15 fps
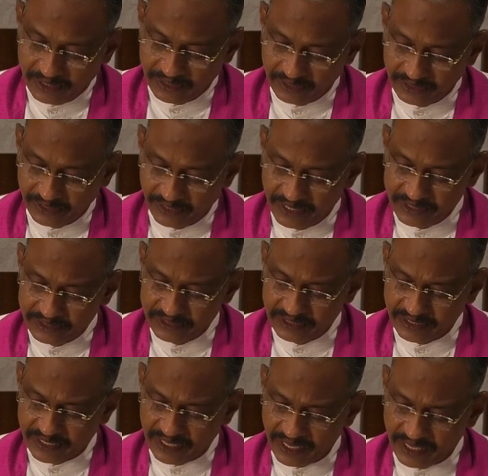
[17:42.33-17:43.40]
Then the
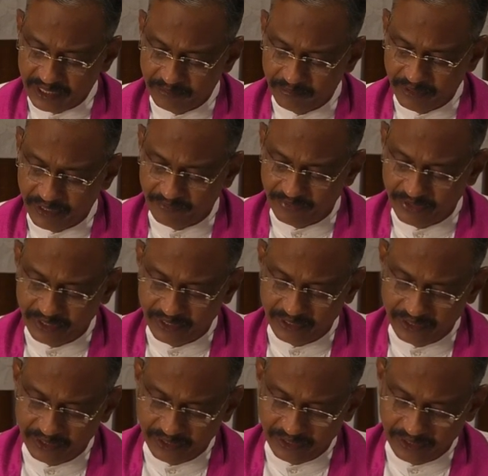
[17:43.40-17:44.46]
angel carried me
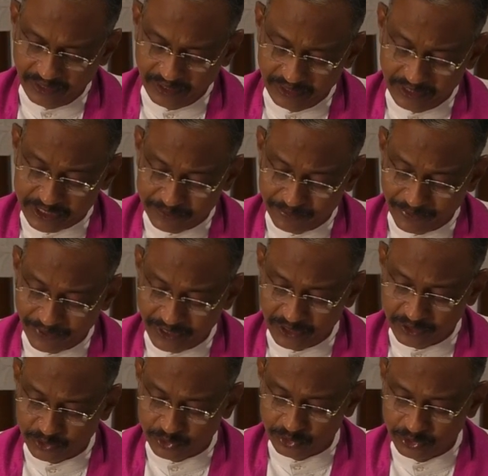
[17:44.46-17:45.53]
away in the
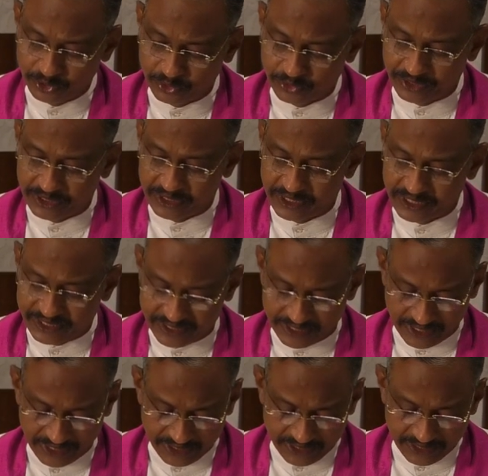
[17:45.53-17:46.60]
spirit to into a
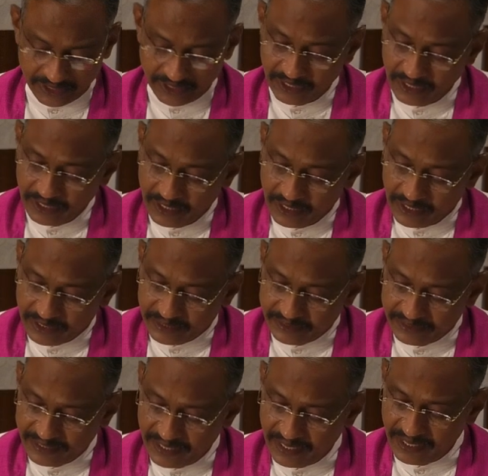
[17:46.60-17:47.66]
desert
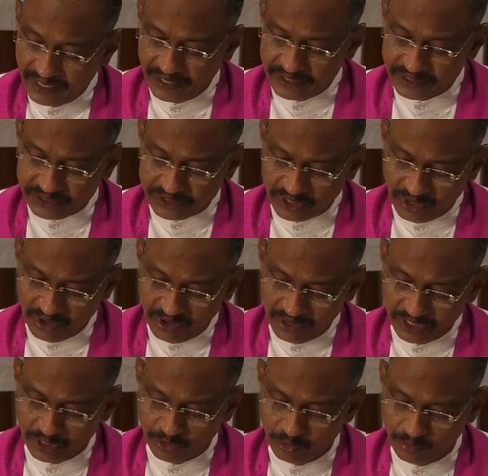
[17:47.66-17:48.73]
there I saw
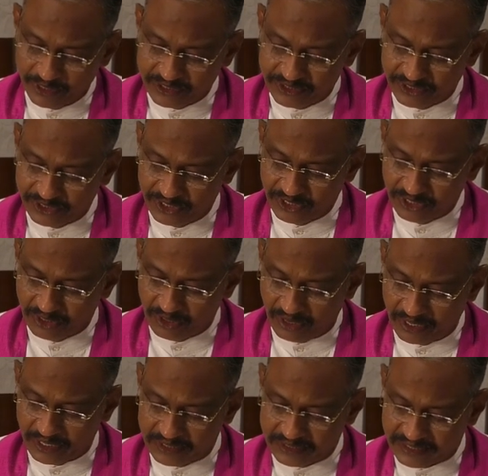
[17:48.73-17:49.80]
a woman sitting
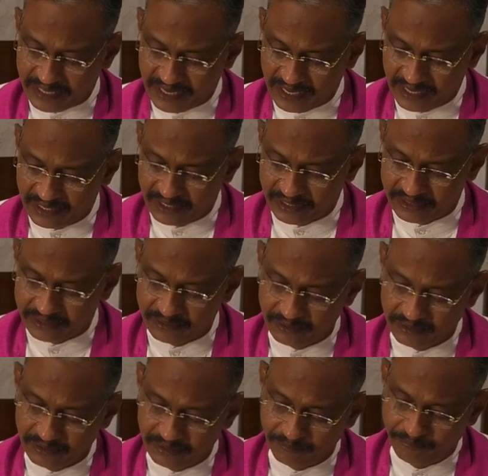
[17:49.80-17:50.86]
on a scarlet
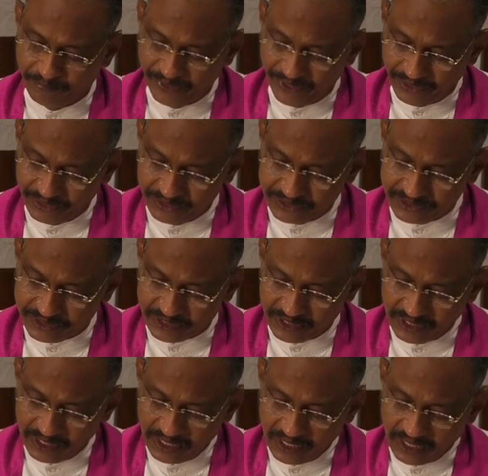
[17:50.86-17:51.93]
beast
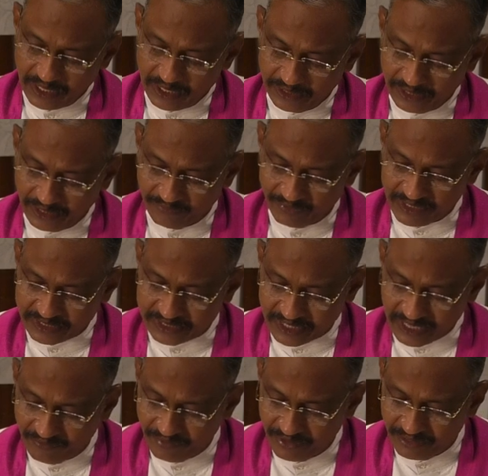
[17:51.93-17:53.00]
that was
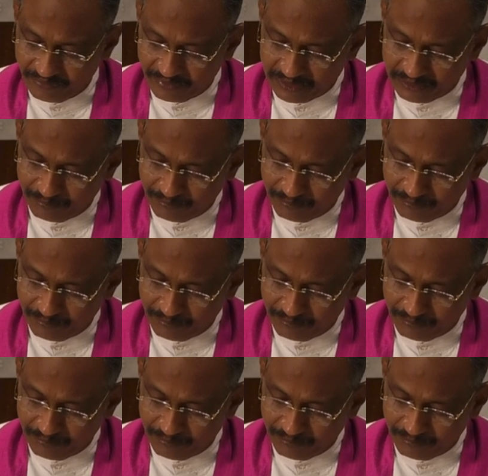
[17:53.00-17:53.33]
covered with